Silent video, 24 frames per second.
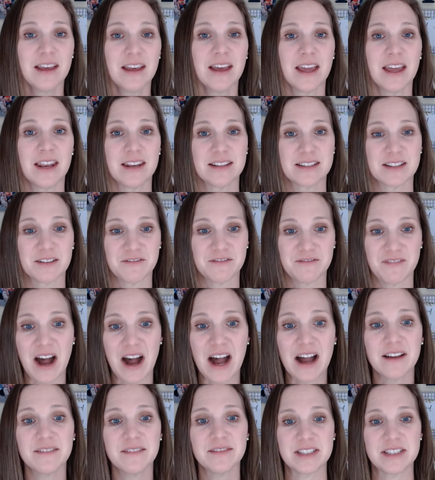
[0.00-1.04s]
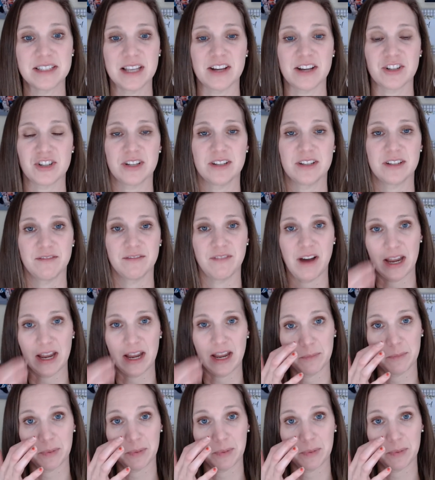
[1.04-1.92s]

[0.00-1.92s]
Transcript: and it's a 5-section divided